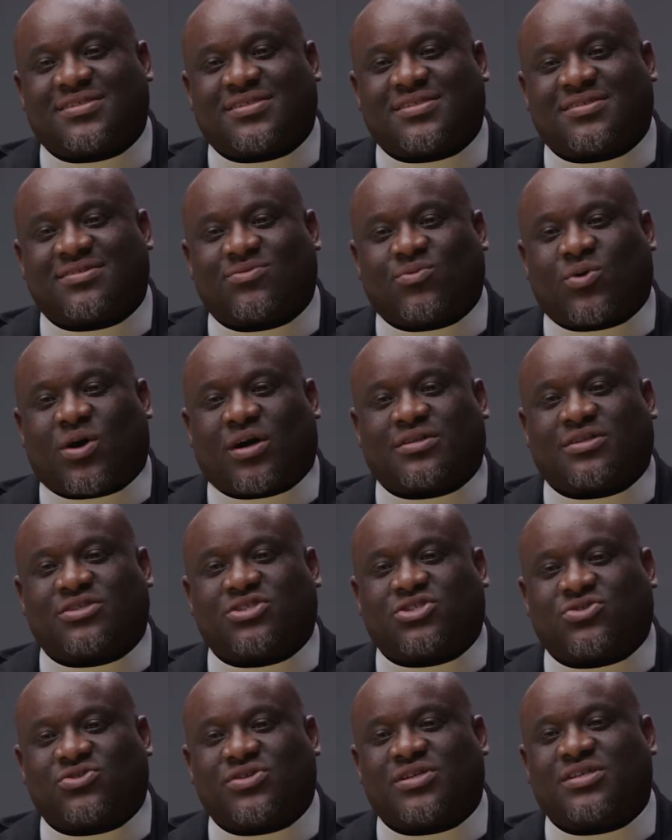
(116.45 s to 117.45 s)
to walk the
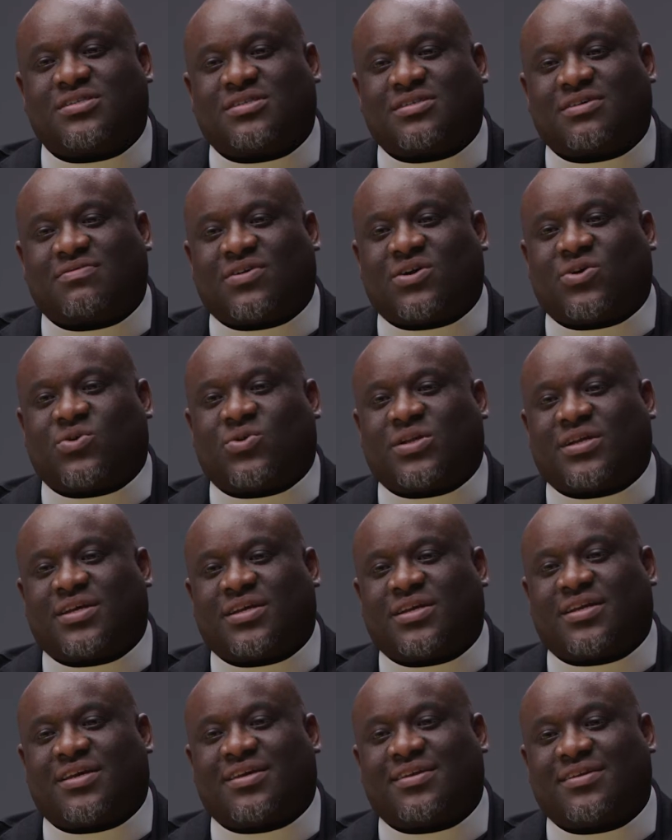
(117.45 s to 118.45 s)
streets of
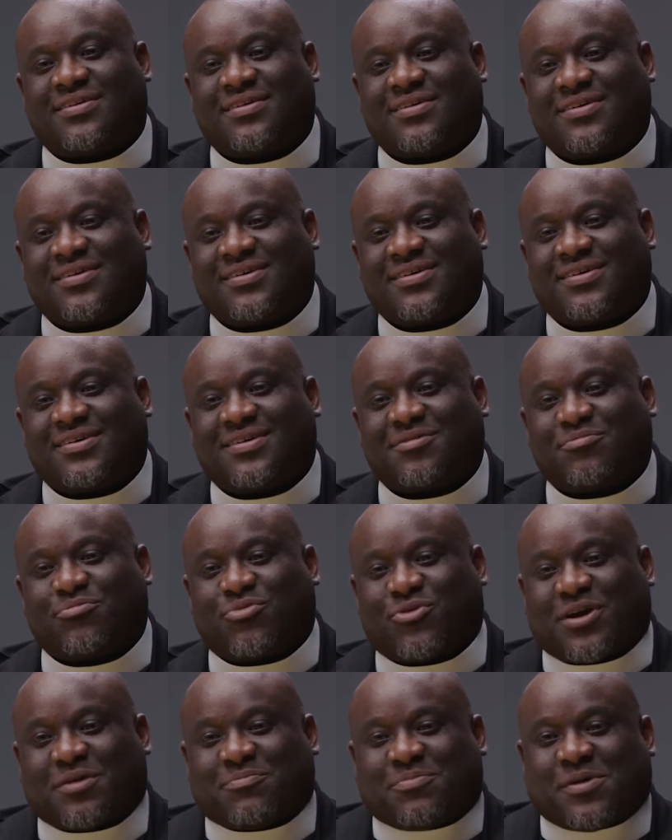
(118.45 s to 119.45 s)
Oakland and
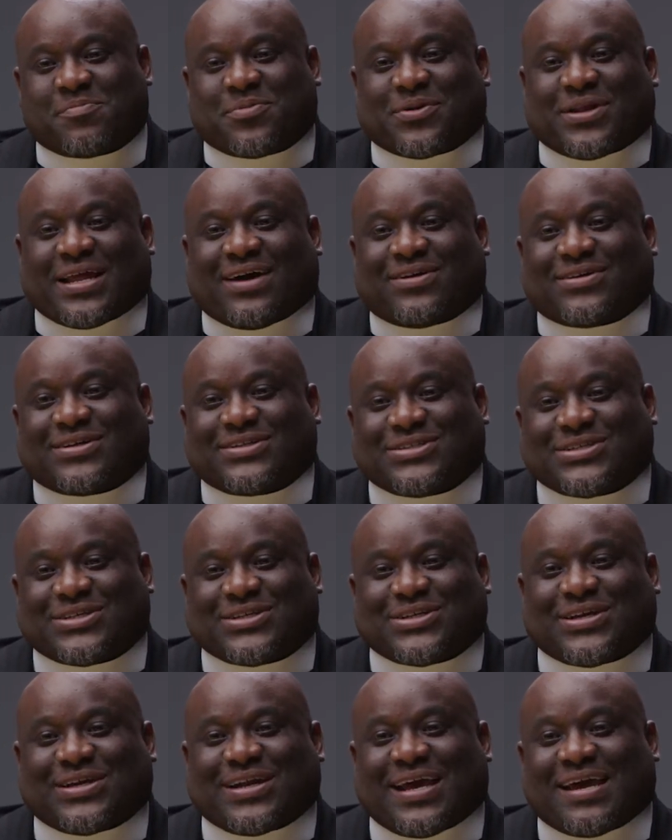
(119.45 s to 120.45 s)
bring people out
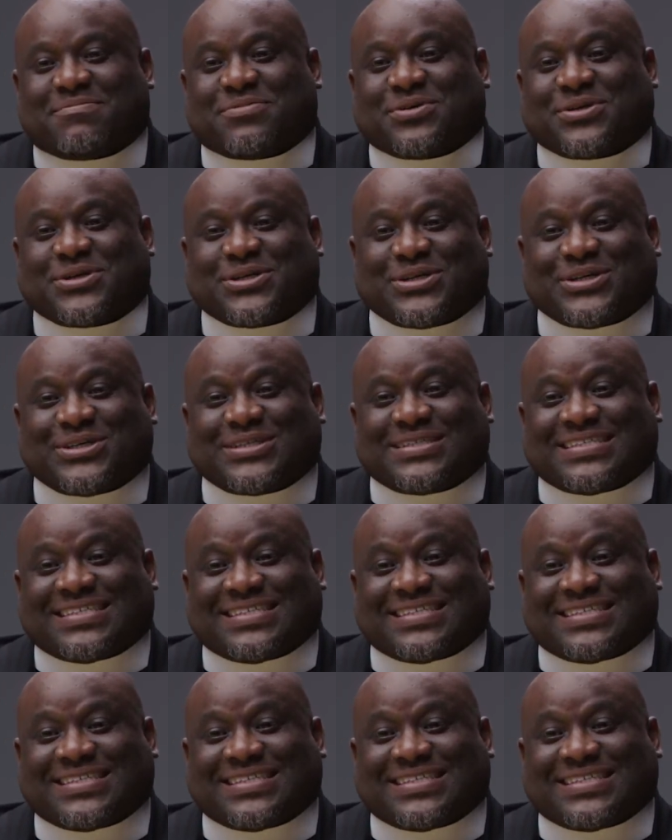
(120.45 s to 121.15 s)
into the neighborhoods